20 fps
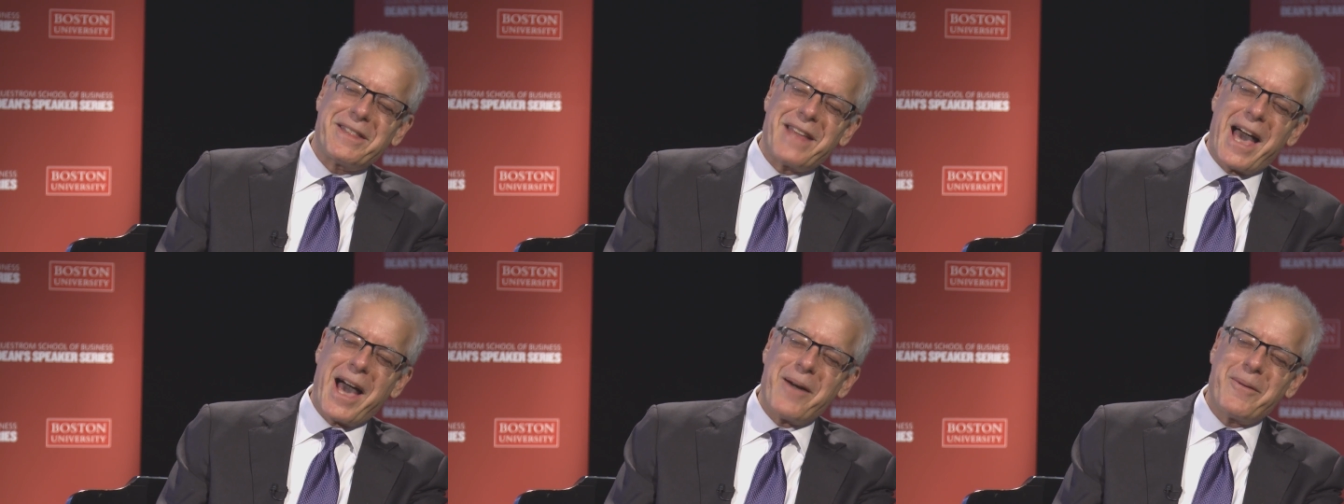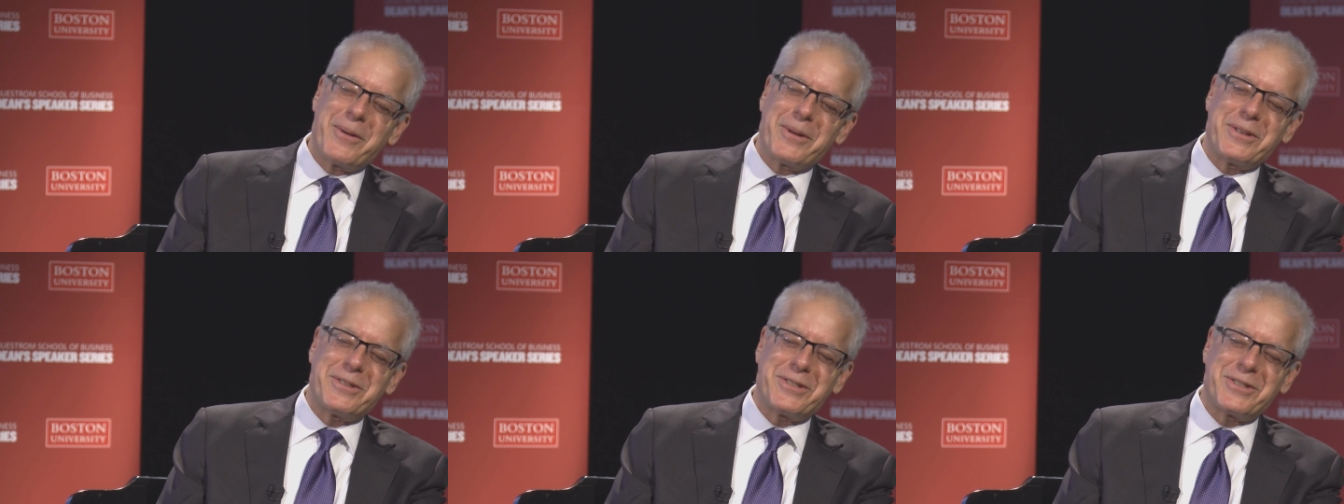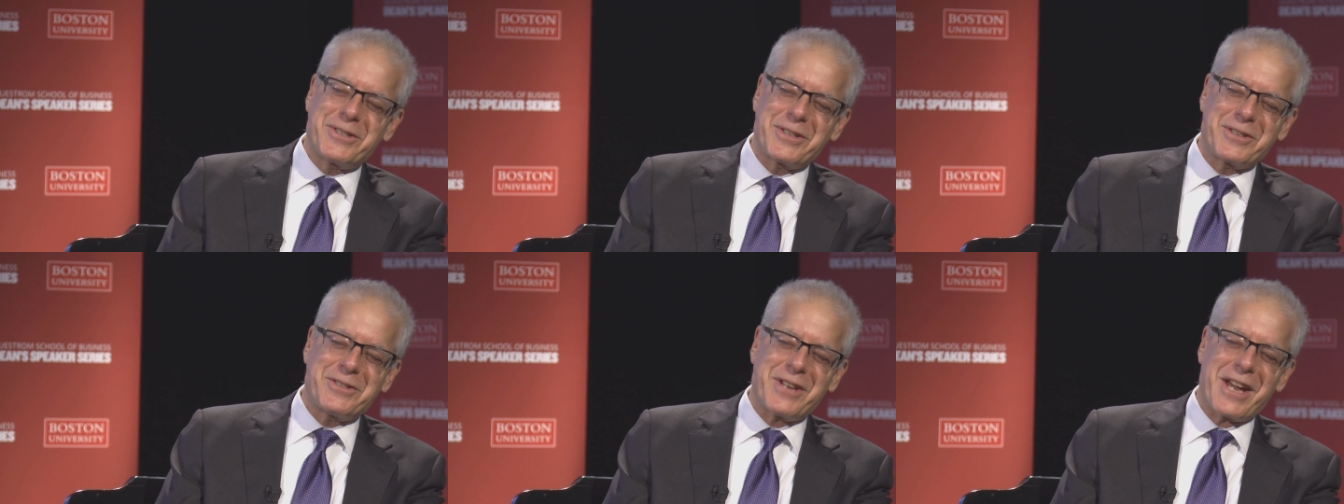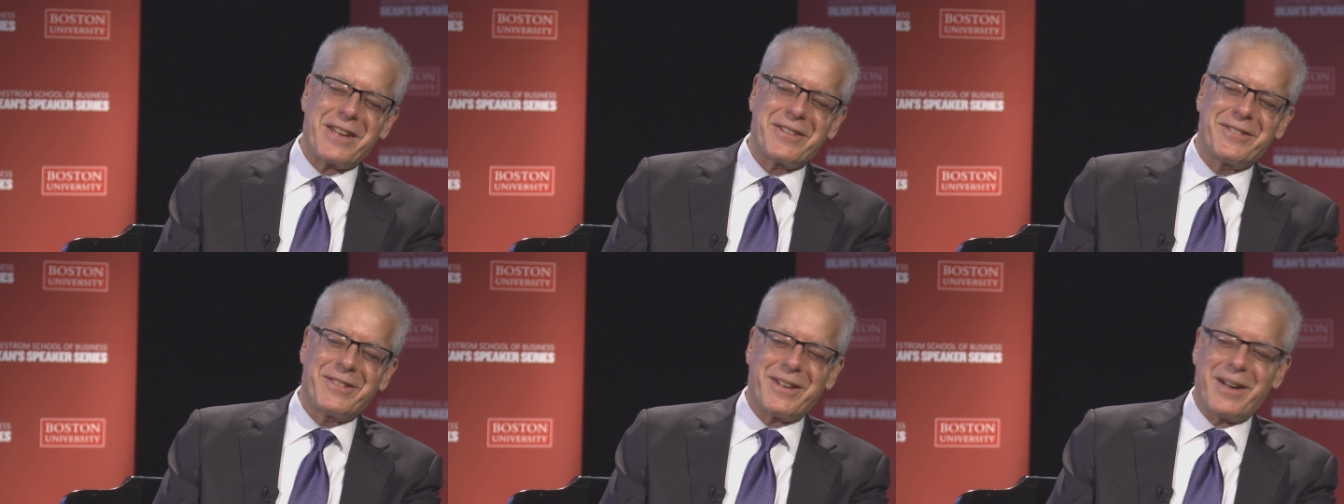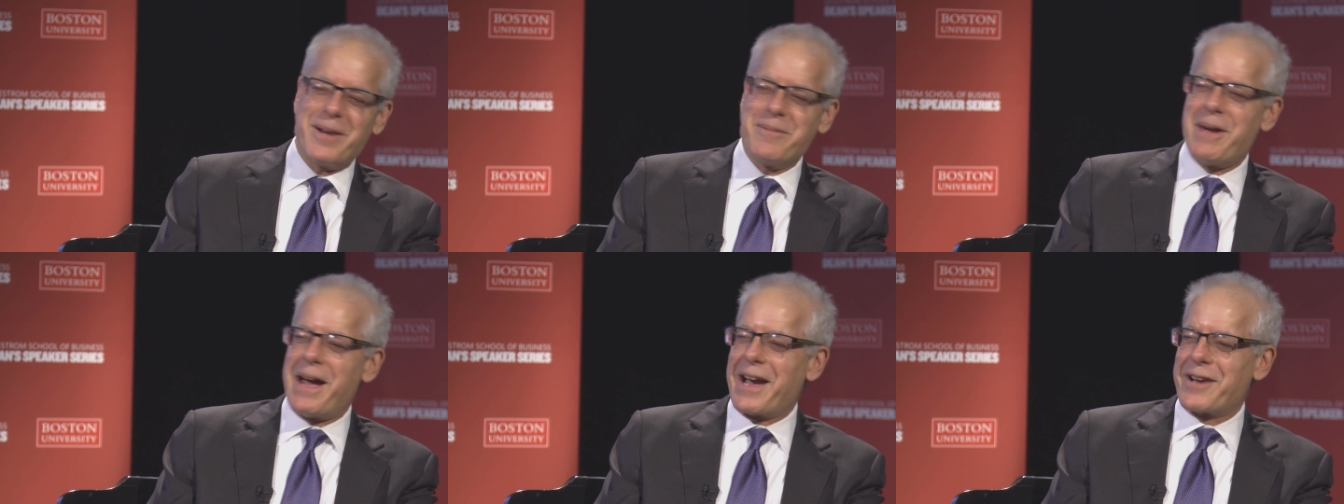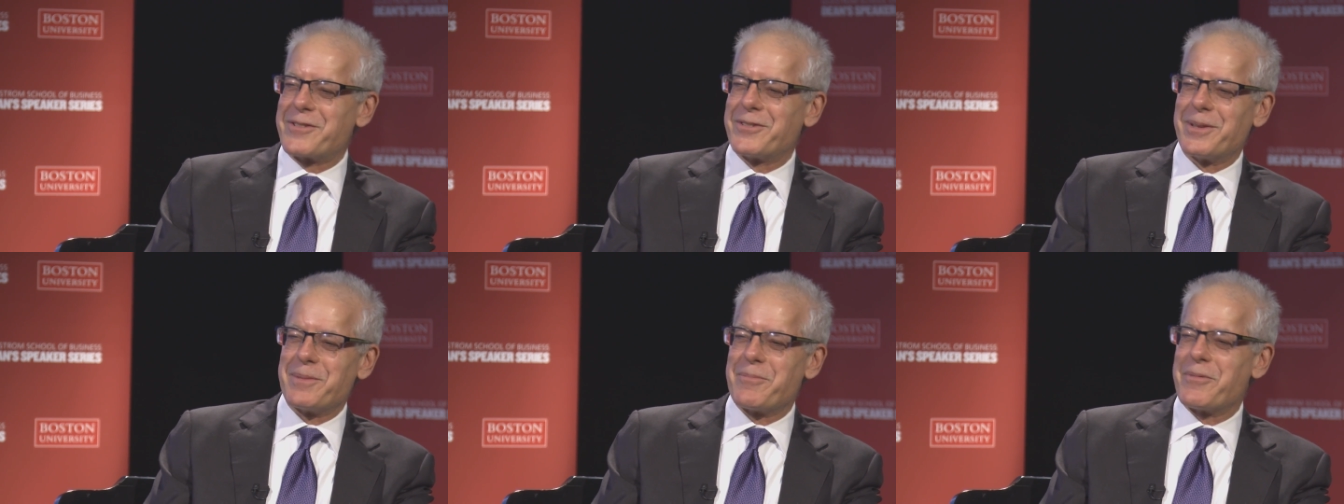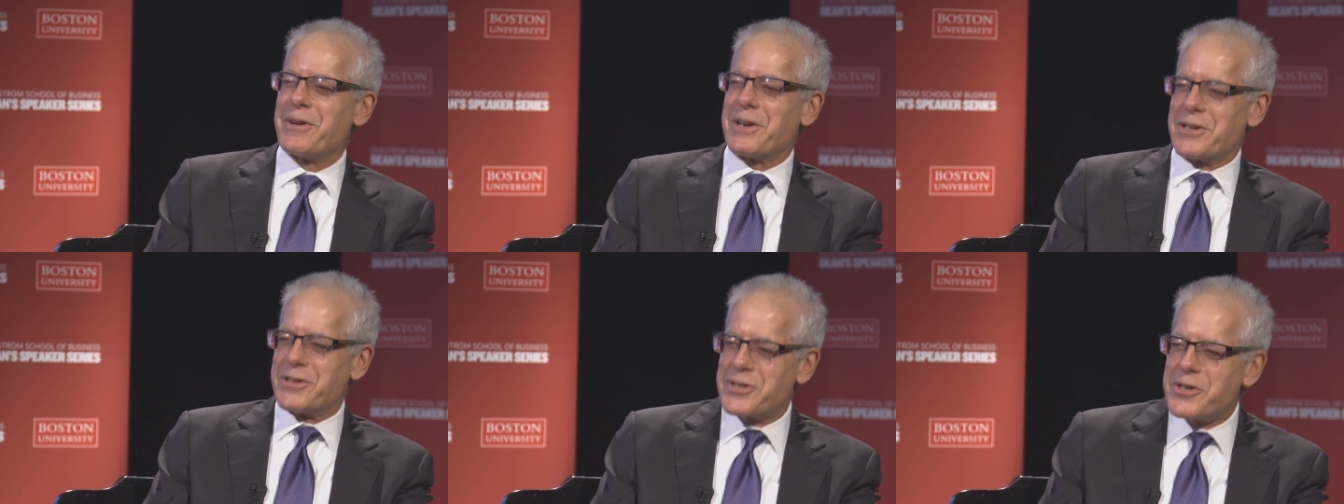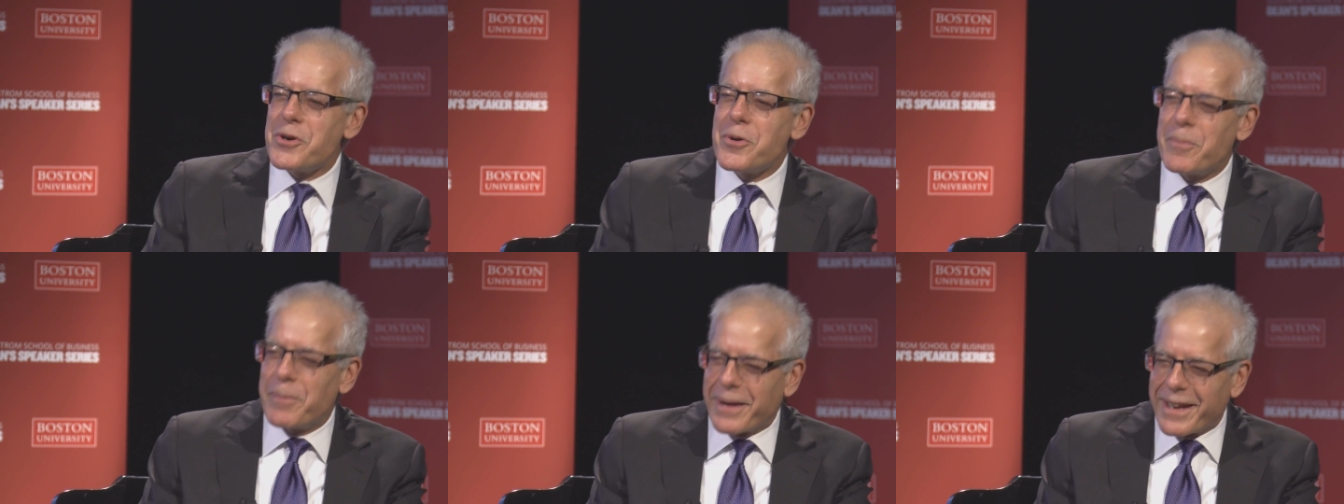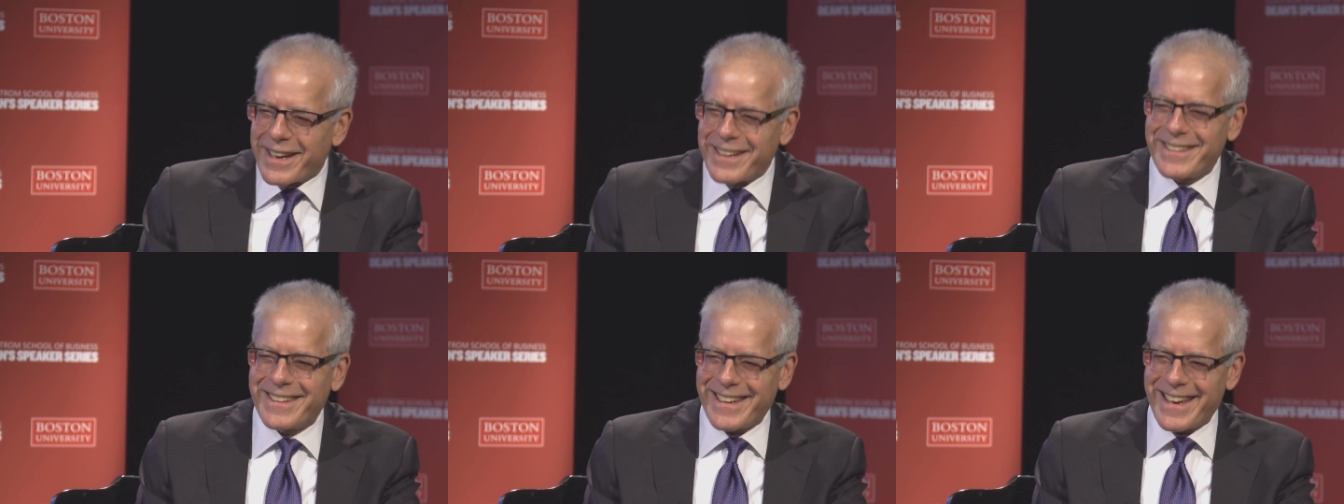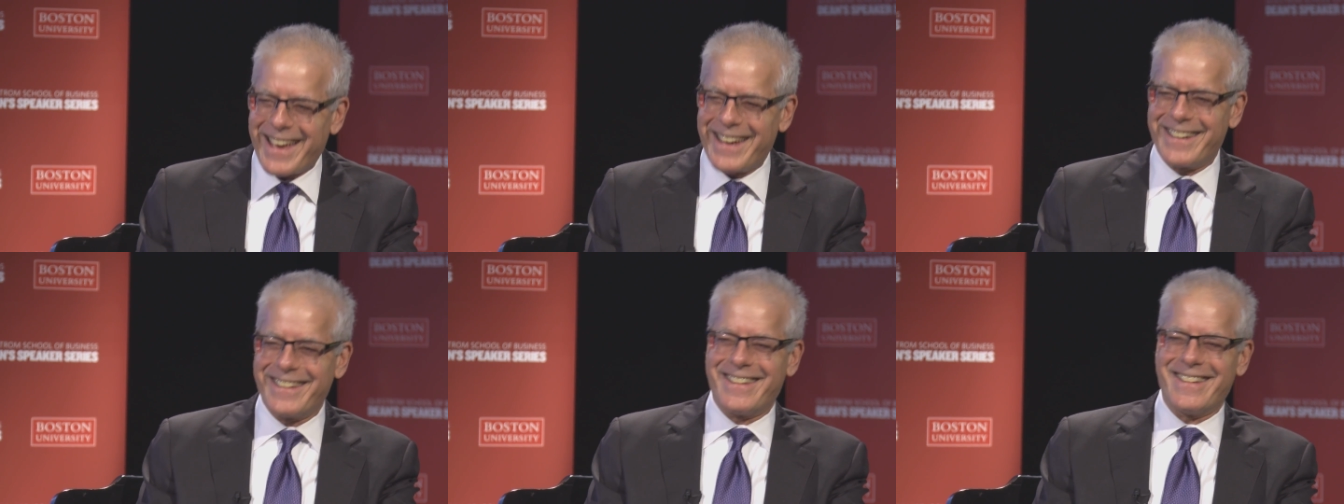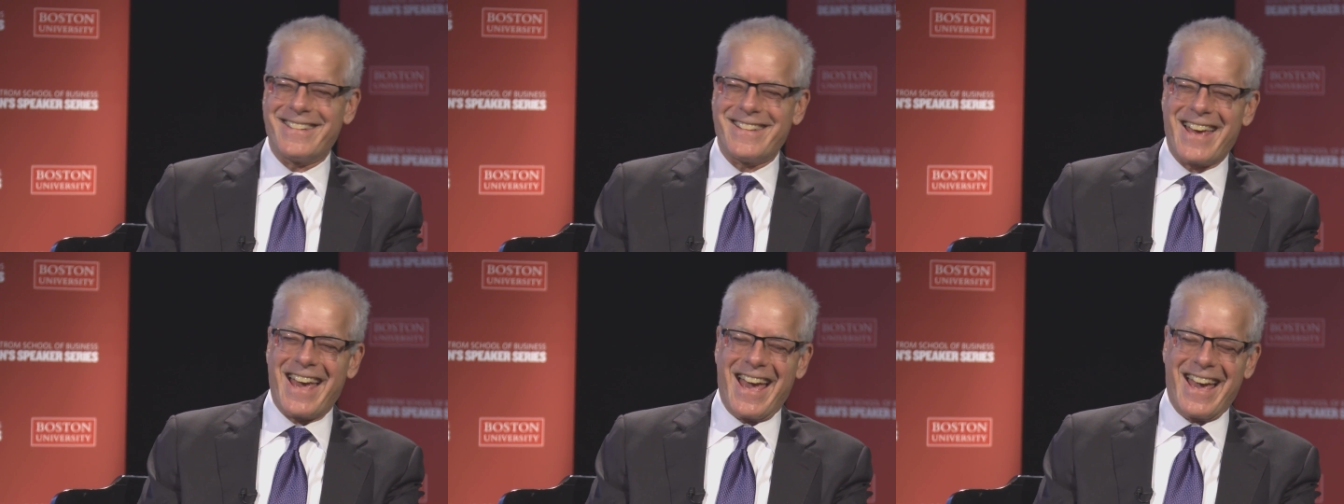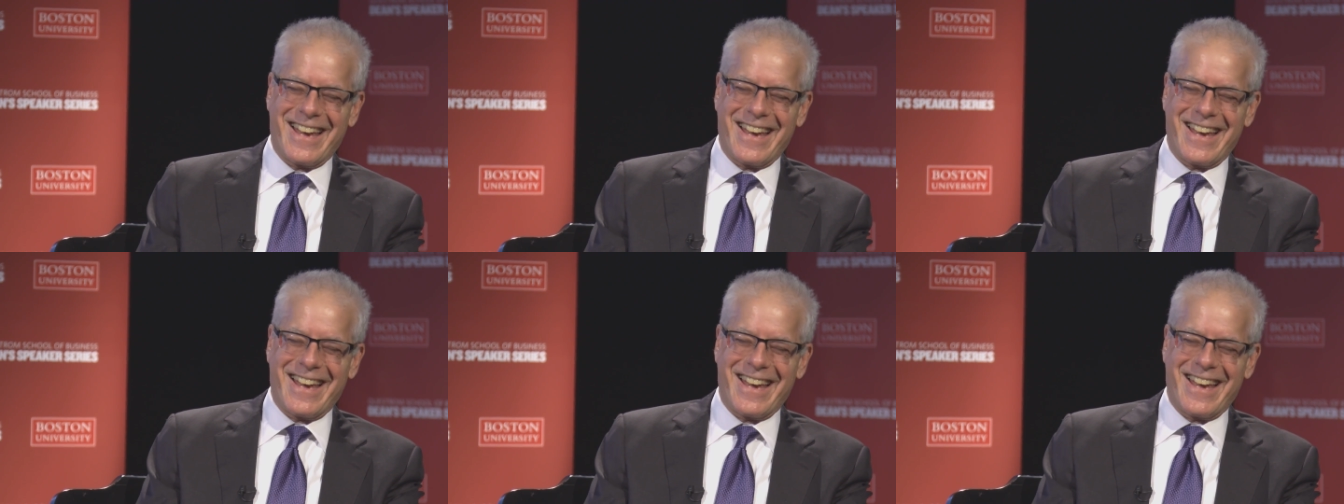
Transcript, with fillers: that would suggest that I'm actually pretty stupid at the end of the day.